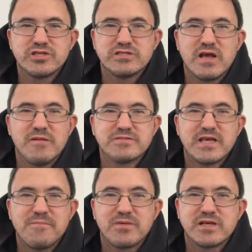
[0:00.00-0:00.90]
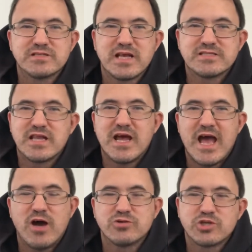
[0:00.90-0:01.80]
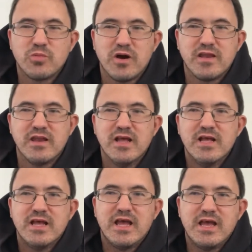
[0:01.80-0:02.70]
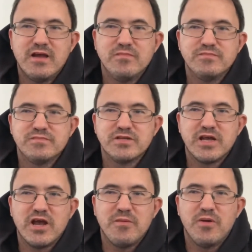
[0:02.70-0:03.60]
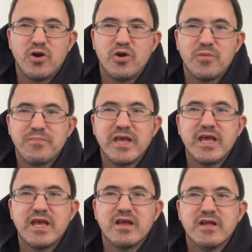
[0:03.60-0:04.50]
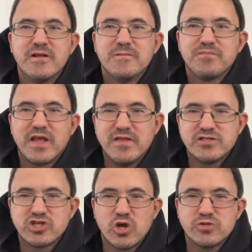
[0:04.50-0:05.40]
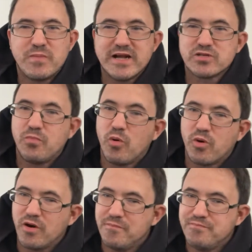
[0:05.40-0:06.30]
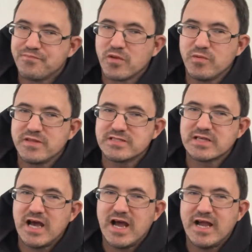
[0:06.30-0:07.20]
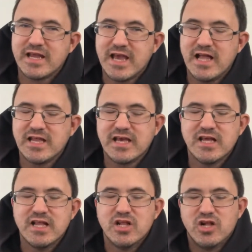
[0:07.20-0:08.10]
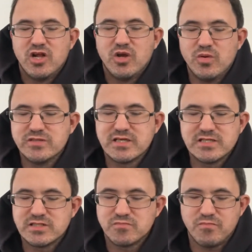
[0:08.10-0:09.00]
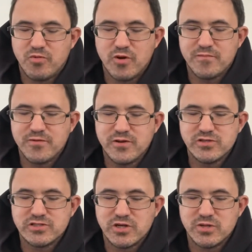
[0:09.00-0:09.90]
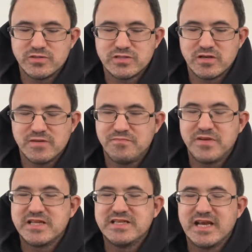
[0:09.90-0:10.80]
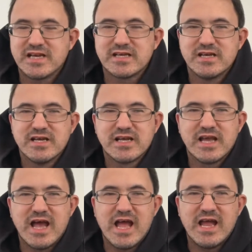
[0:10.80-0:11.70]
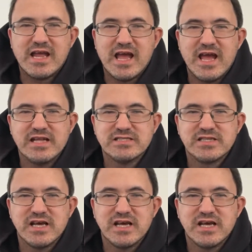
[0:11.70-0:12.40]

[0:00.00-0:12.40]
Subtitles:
upset because that's not how she wanted her to be. And then she goes back to porn with this guy, Kelly, who is this porn producer who's a big dick guy, and